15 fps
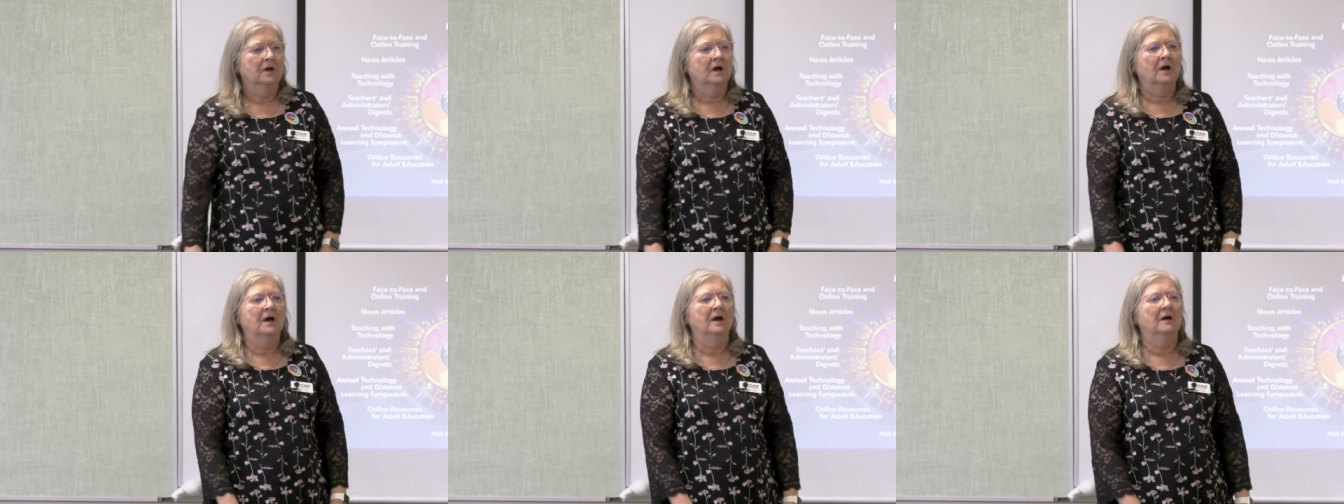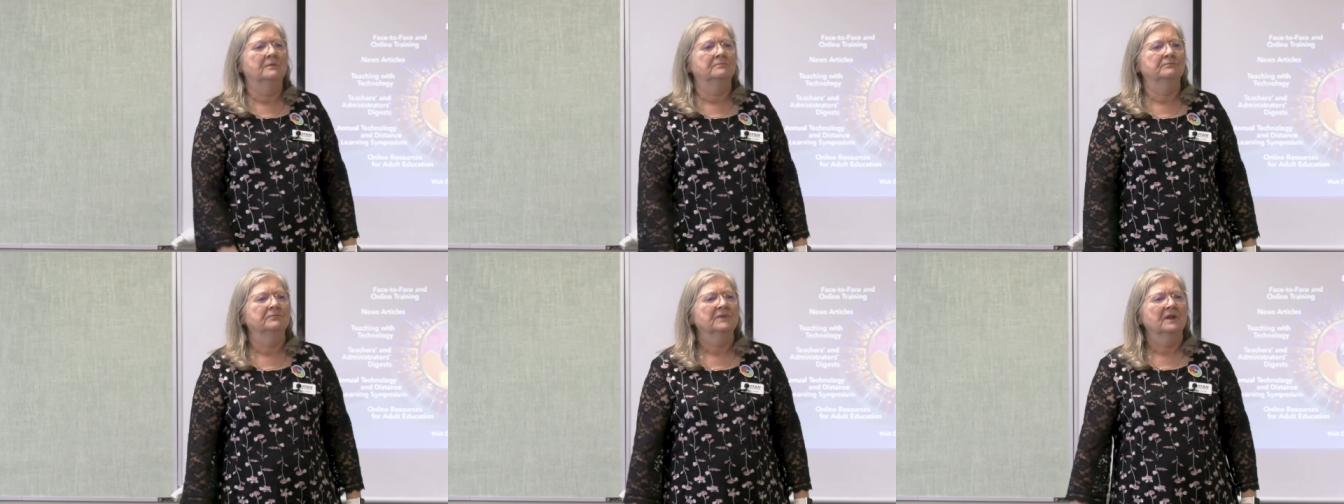
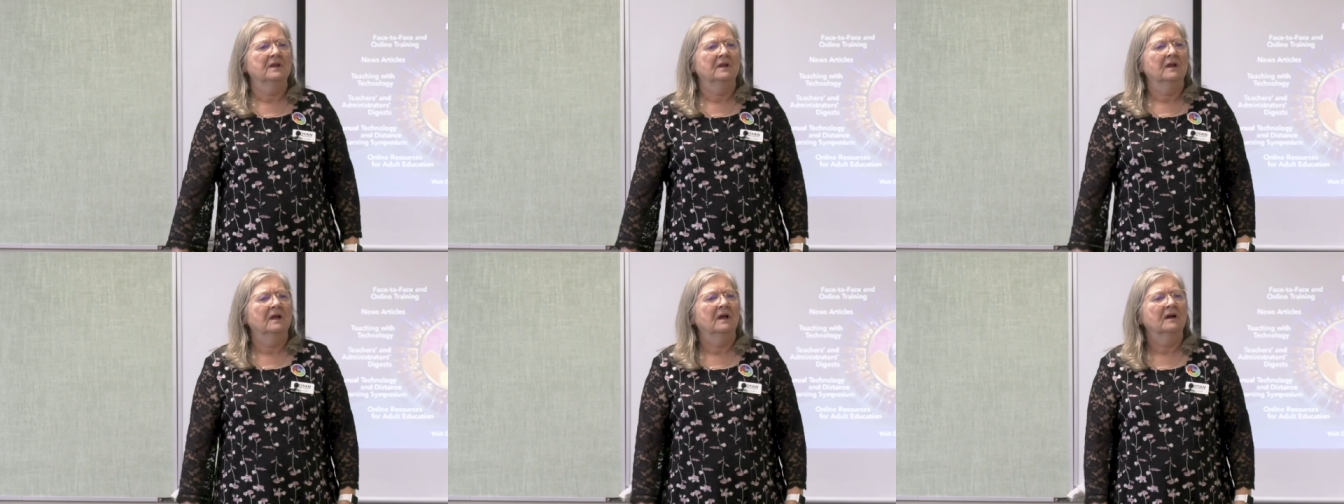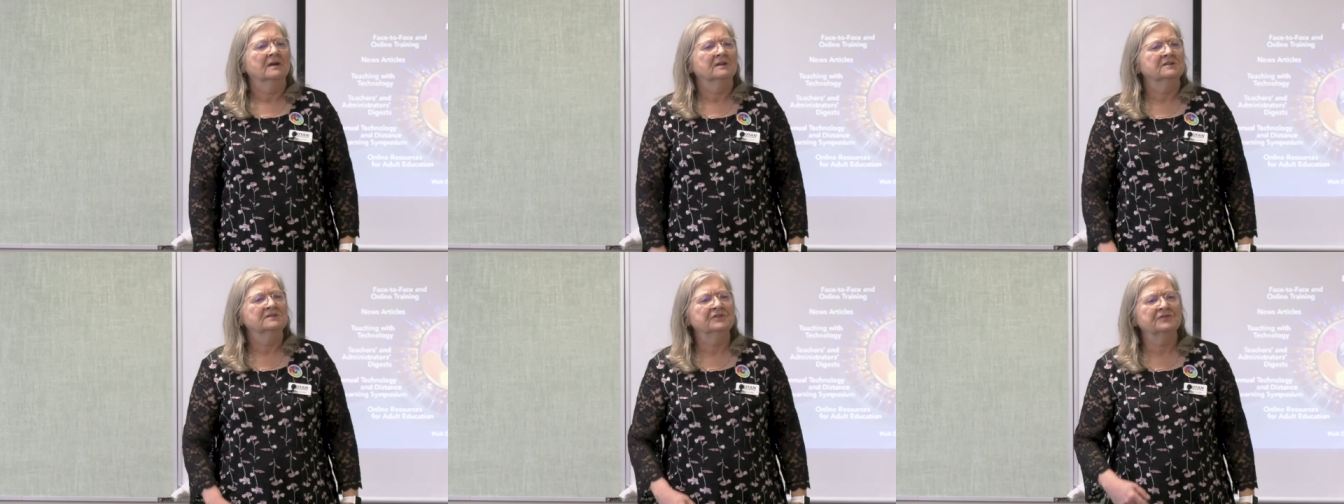um,
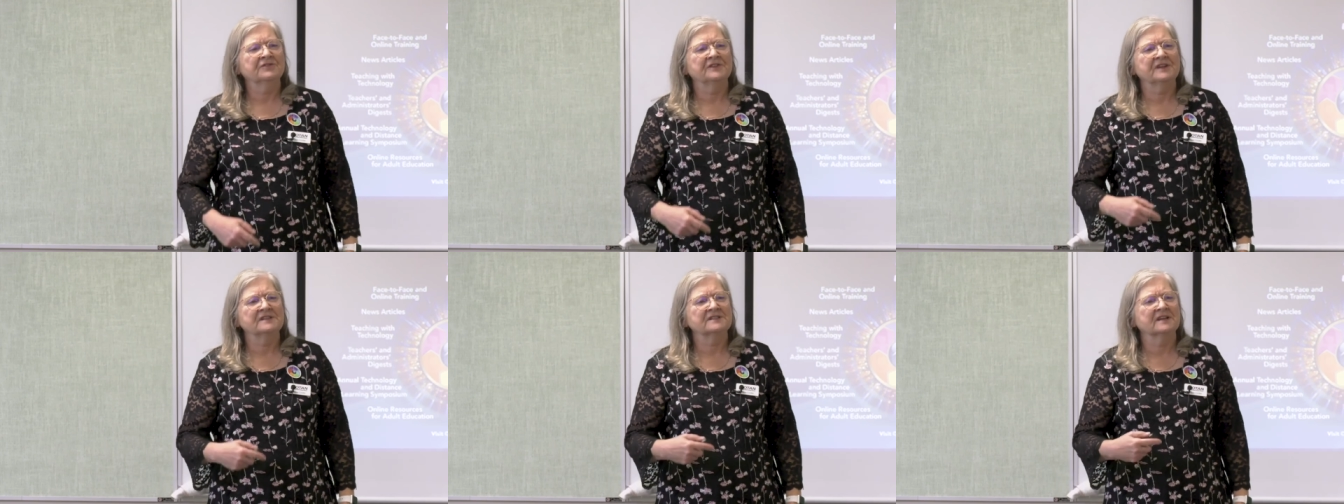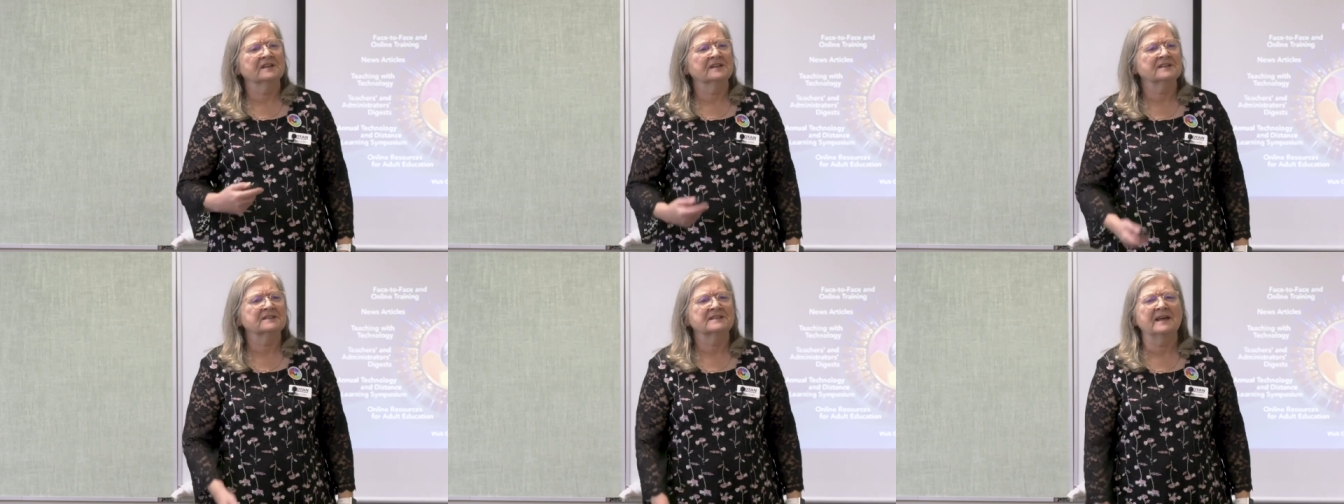different things on
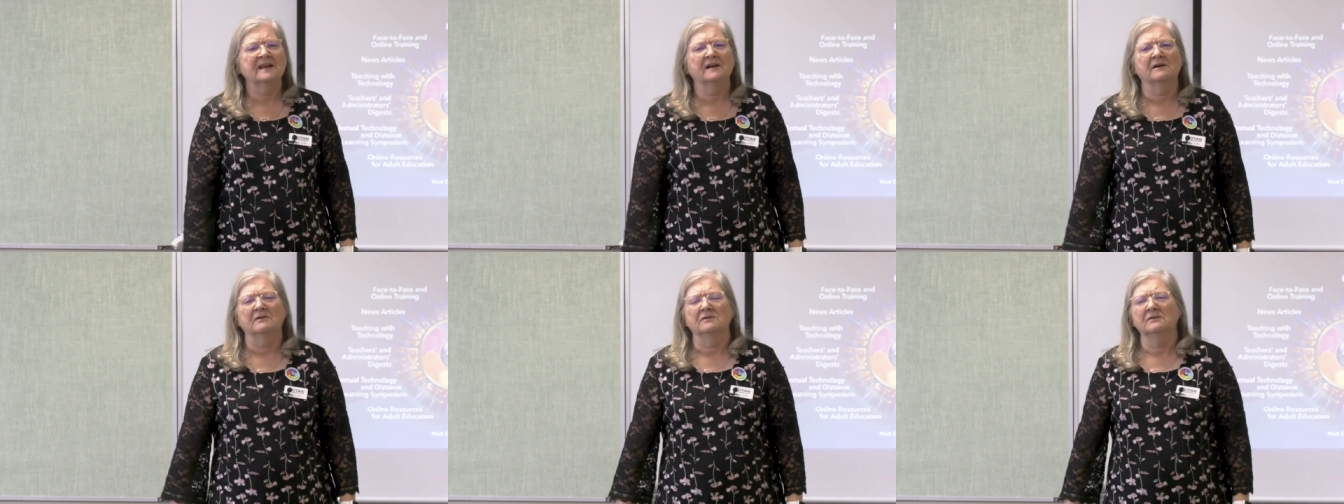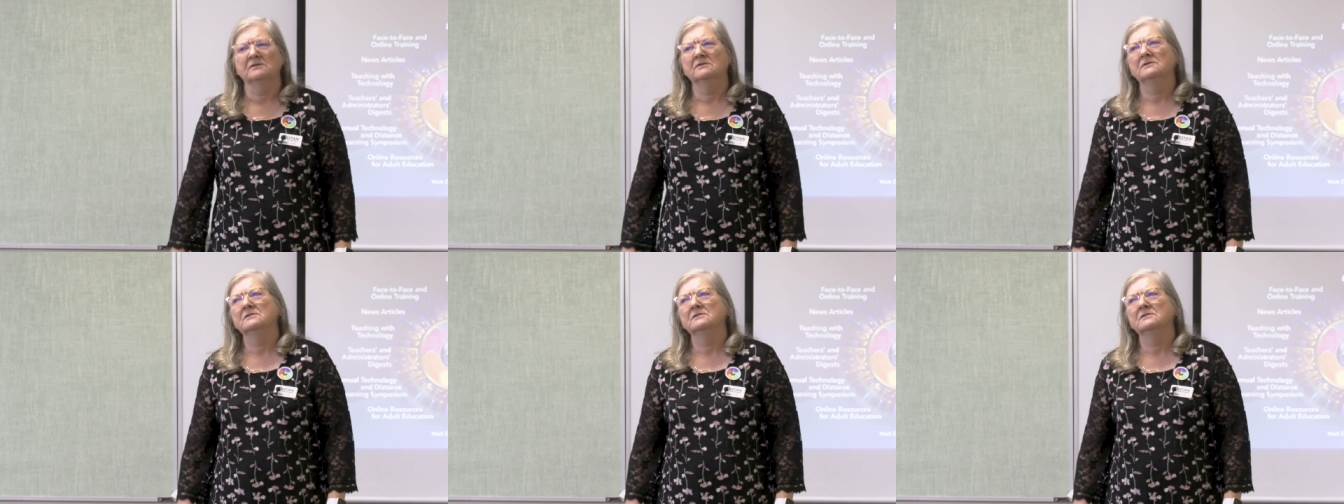Excel.